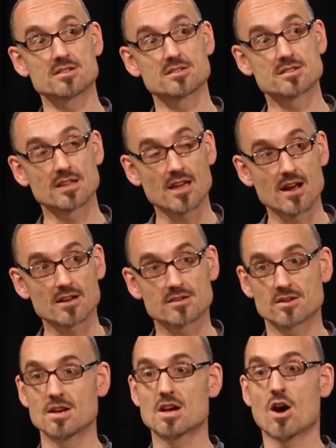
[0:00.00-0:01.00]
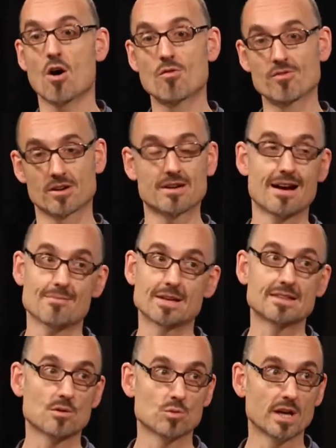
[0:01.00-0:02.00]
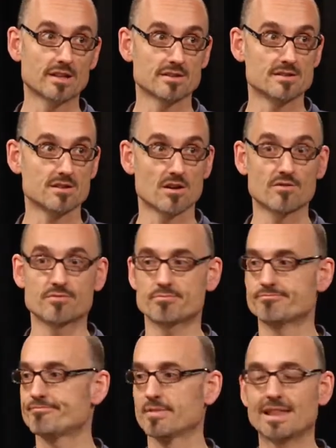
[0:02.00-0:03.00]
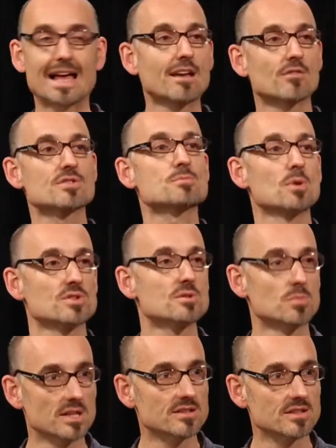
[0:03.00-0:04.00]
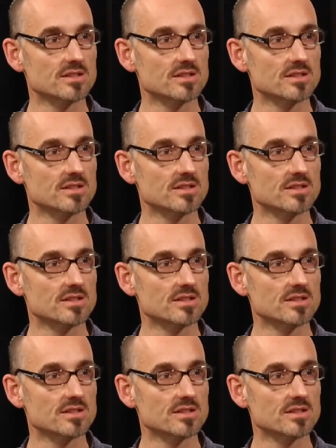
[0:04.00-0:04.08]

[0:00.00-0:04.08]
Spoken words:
is the character overcoming that weakness of lack of responsibility in the